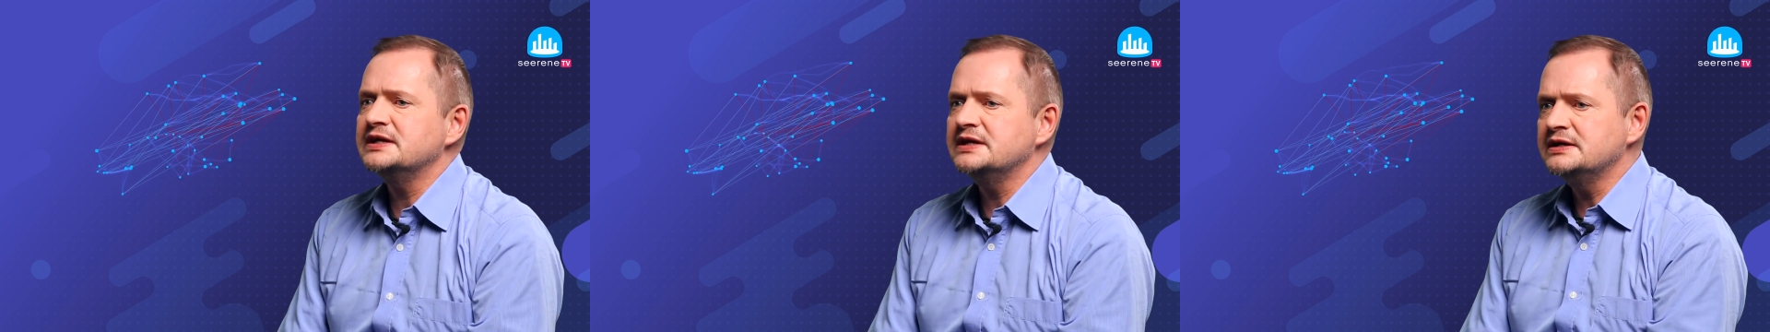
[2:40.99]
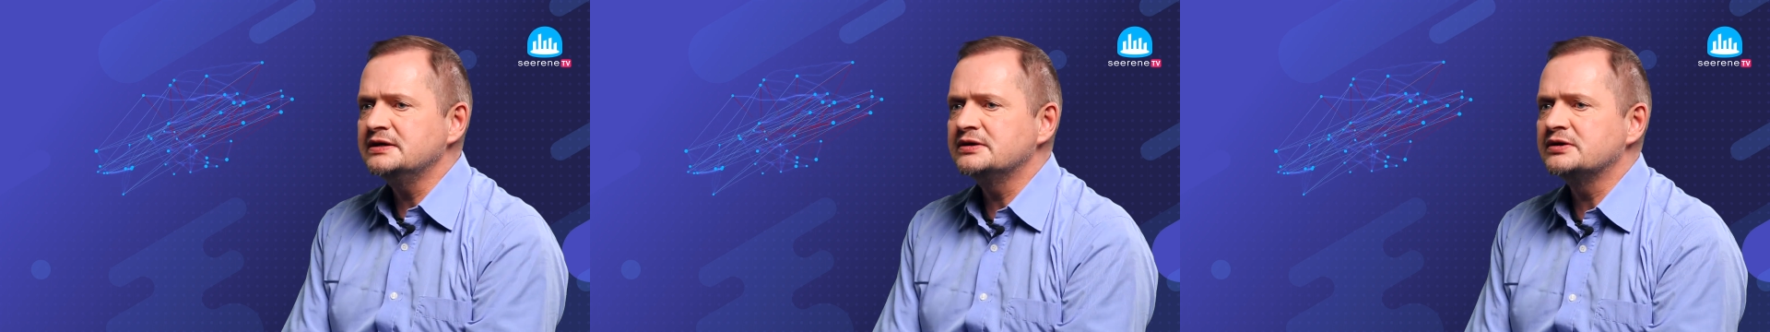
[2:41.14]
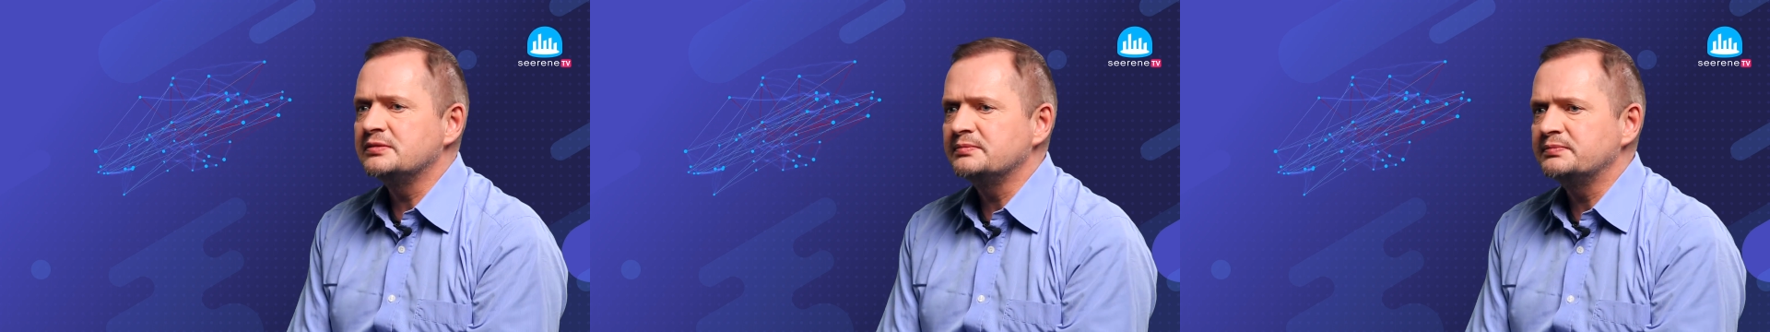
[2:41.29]

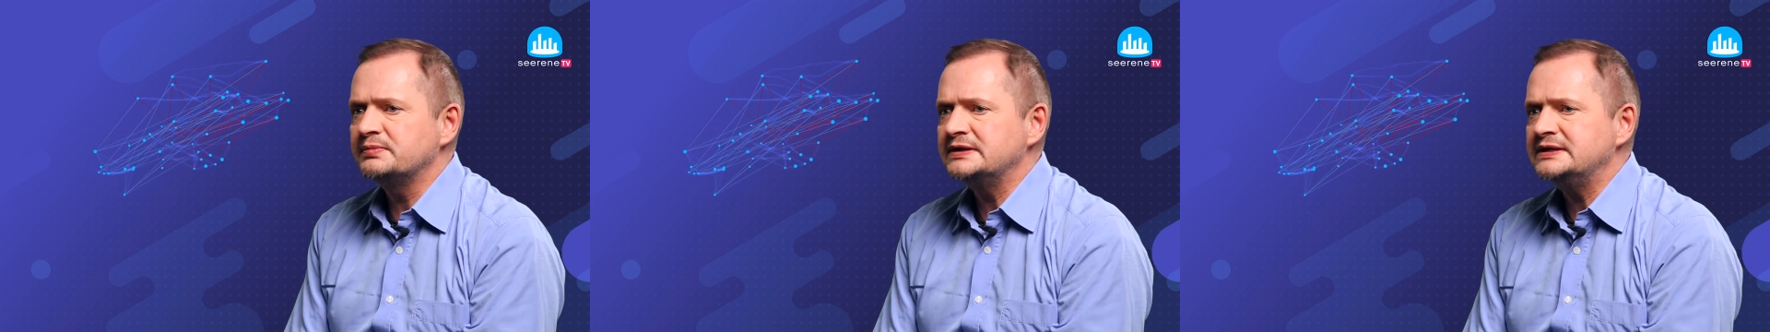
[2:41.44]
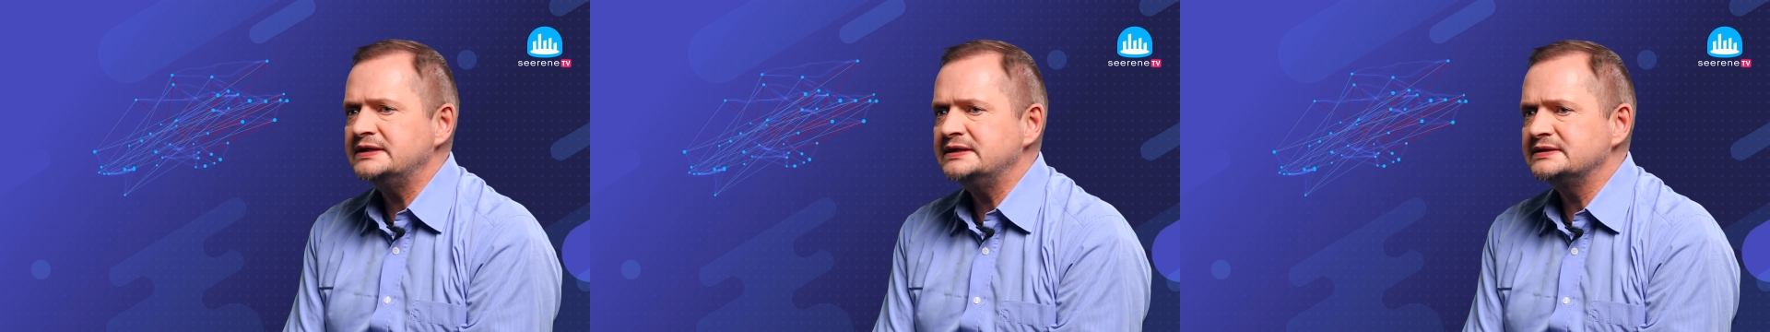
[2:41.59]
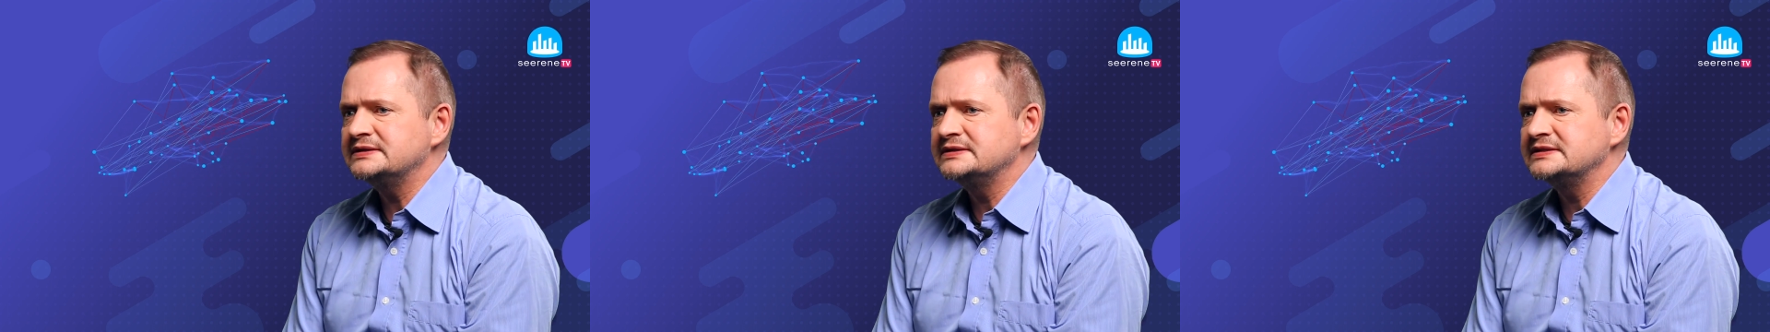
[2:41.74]

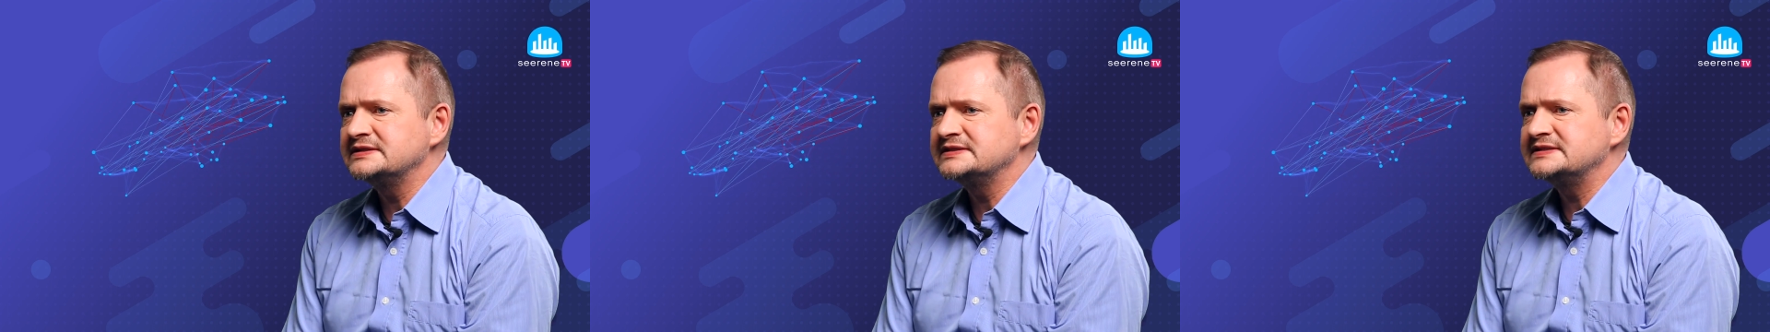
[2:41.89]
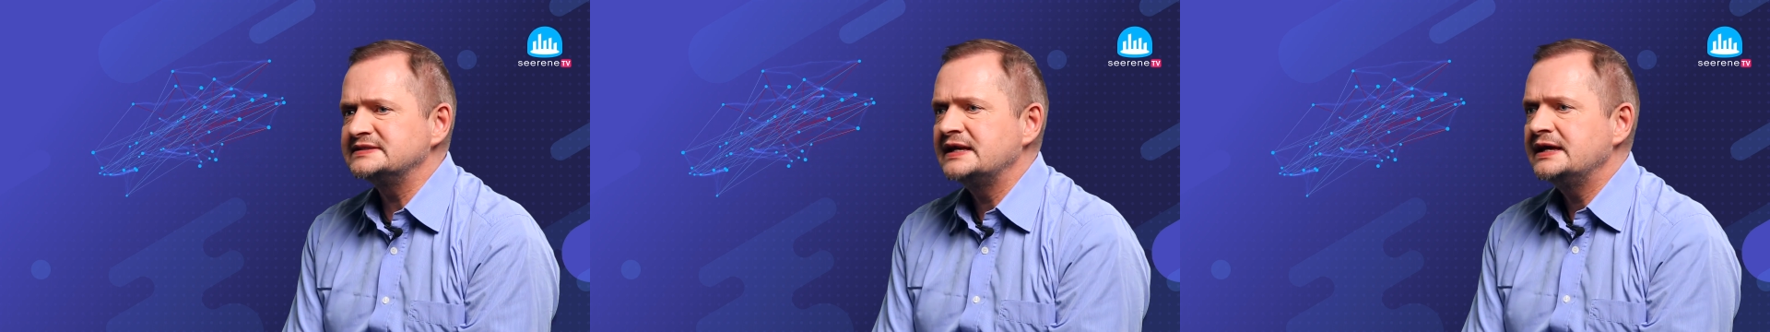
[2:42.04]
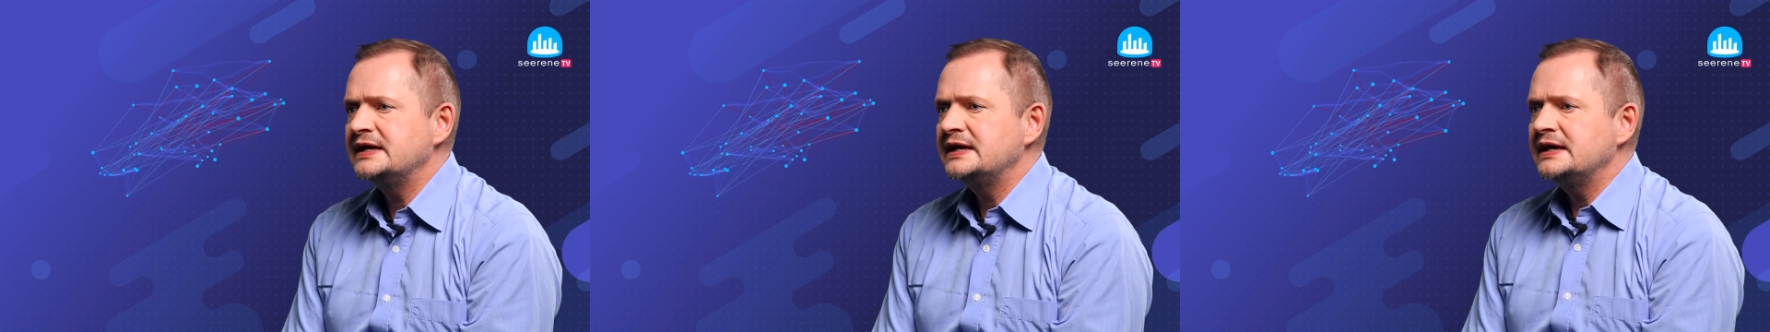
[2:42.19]

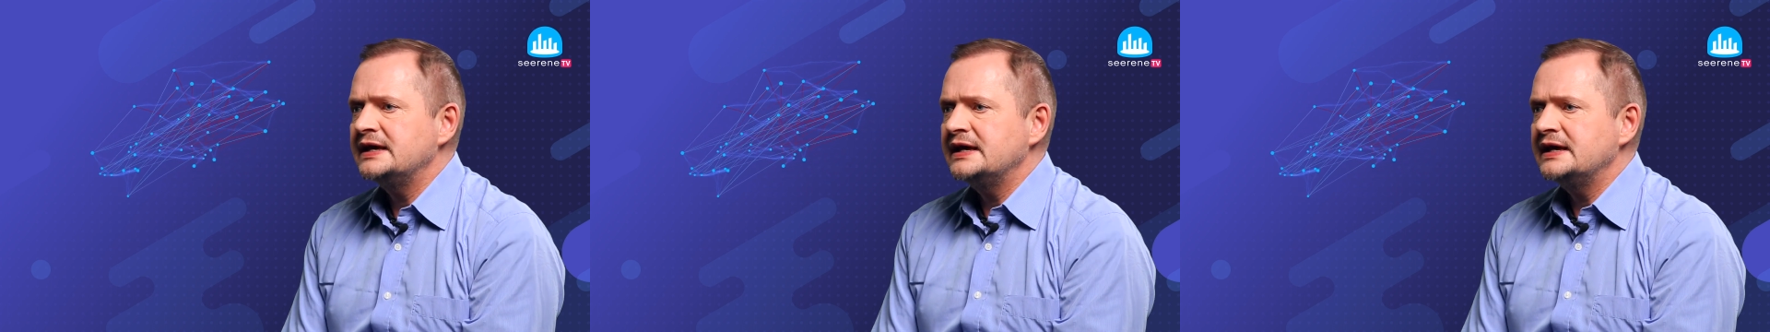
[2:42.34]
incompleteness,